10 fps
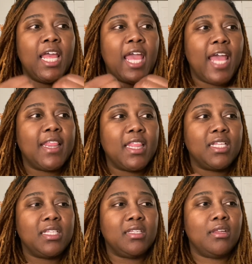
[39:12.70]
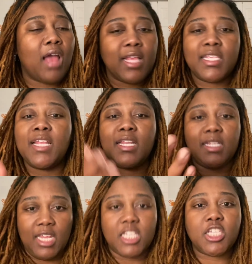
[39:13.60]
and the
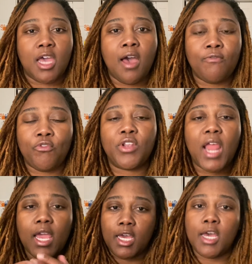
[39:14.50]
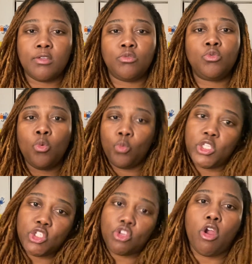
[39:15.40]
discomfort that comes
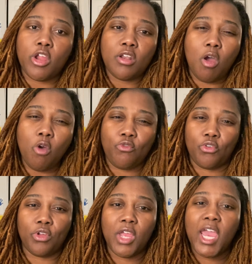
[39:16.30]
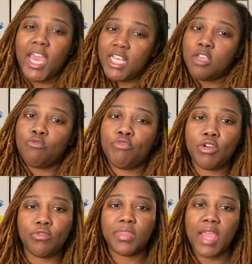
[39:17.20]
with starting over. It's a
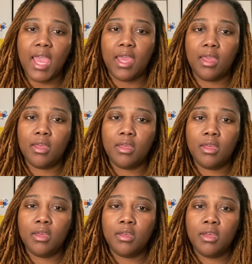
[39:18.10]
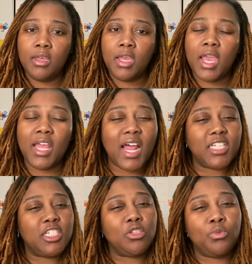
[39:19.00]
real thing. And I
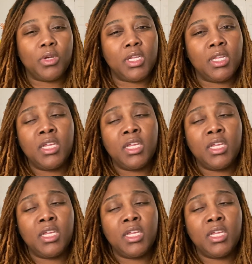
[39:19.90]
just want